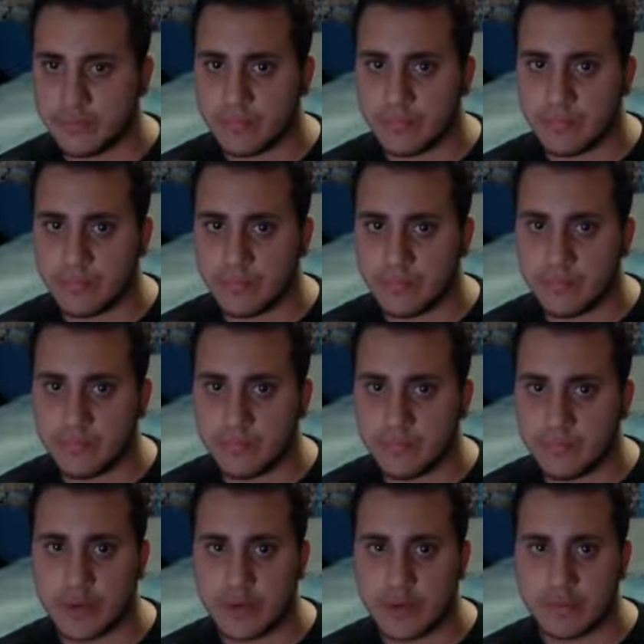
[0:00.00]
Now, private
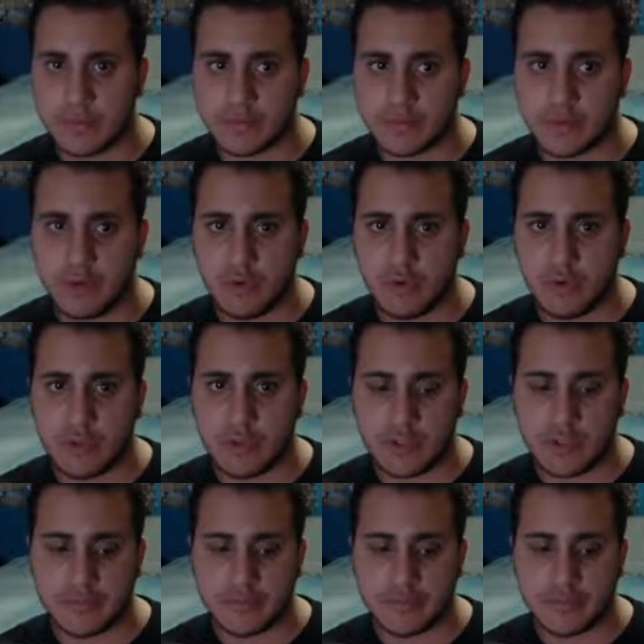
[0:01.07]
school is
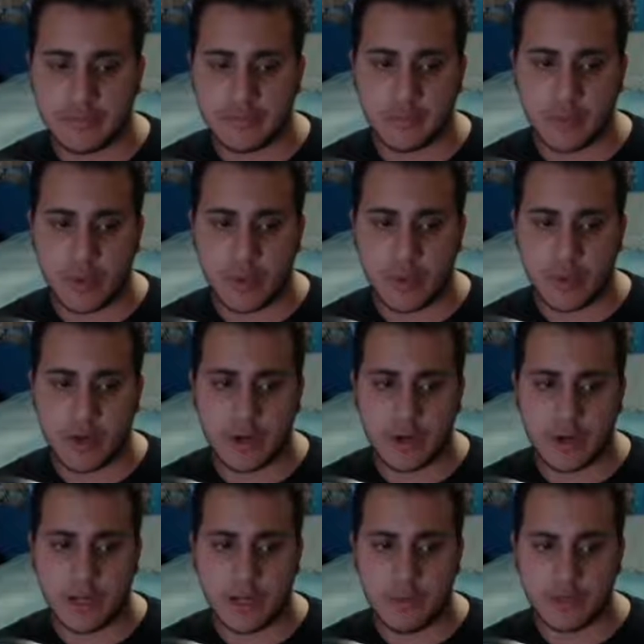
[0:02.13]
basically where I got most of
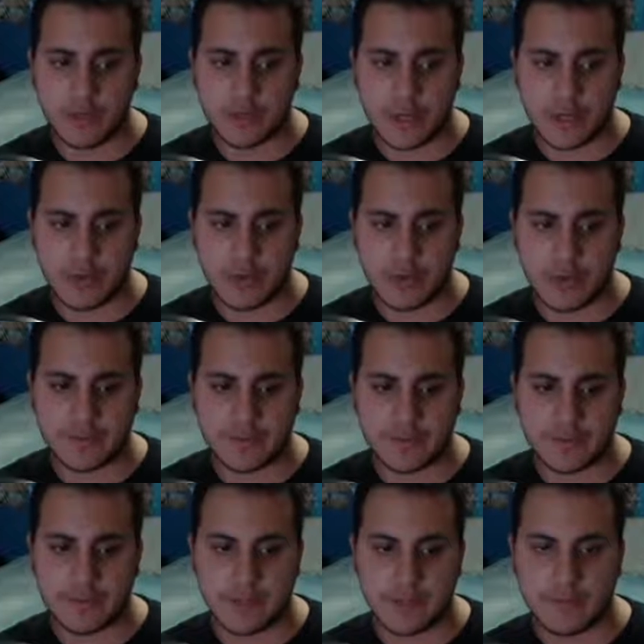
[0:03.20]
my creativity for
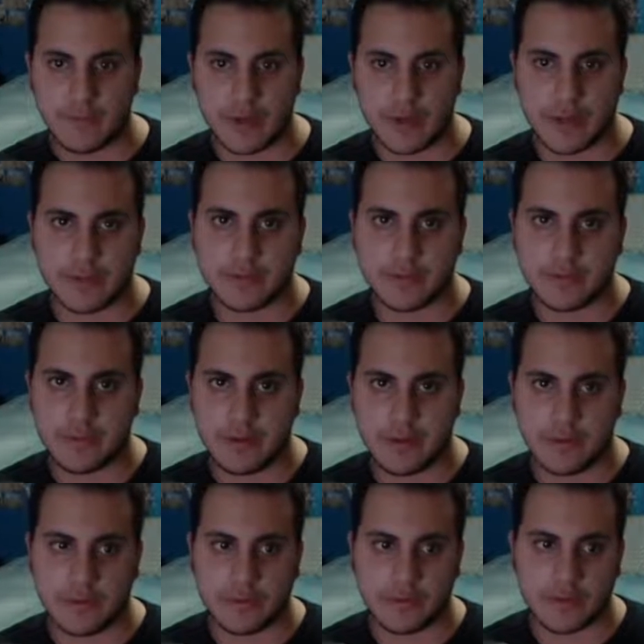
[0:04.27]
writing songs
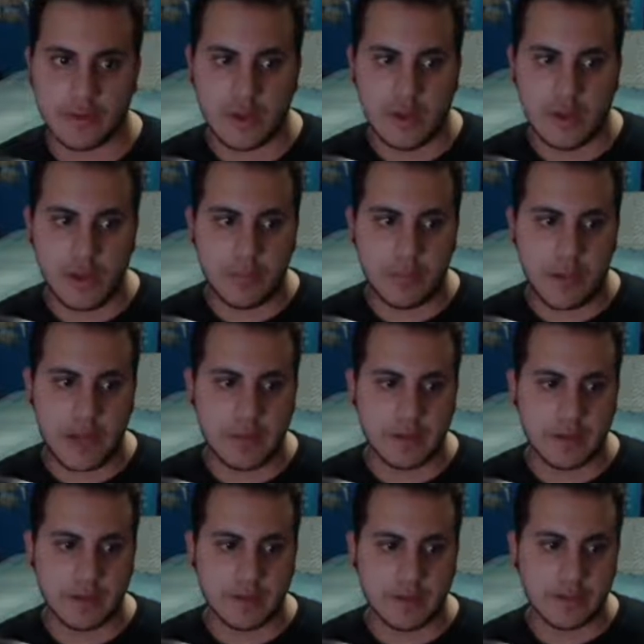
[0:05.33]
back in, I
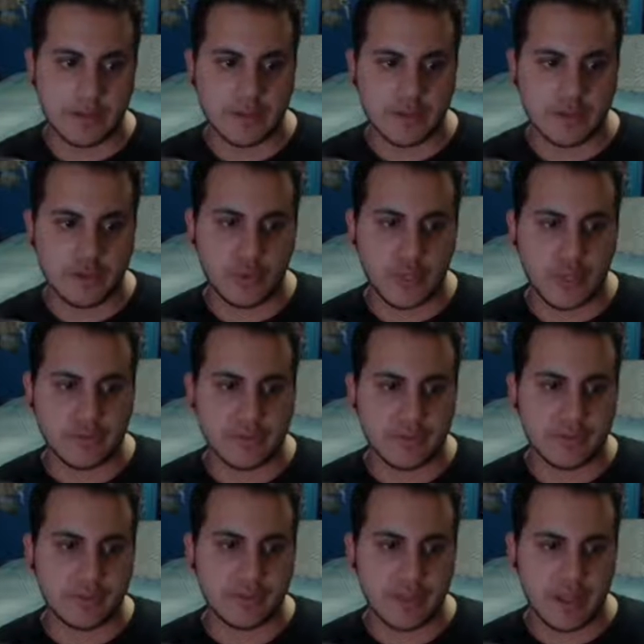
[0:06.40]
think, 2010.